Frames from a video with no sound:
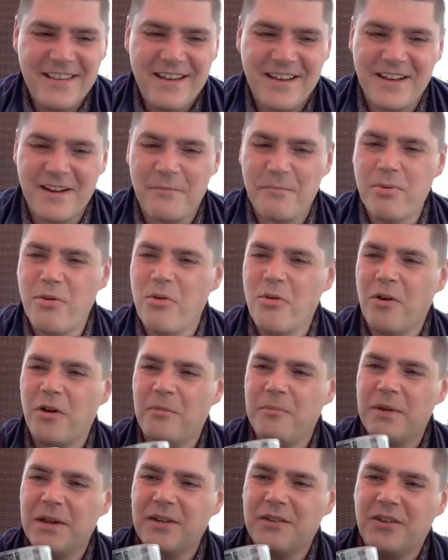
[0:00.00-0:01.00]
I'm gonna pour
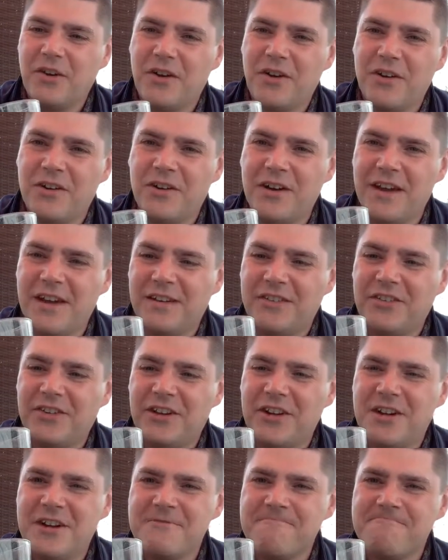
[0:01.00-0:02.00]
a big tall glass
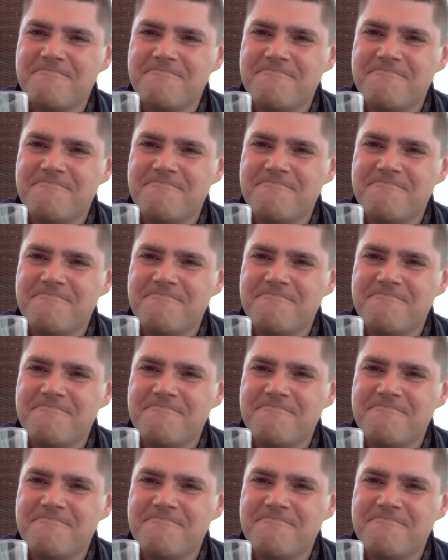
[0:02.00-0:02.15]
here.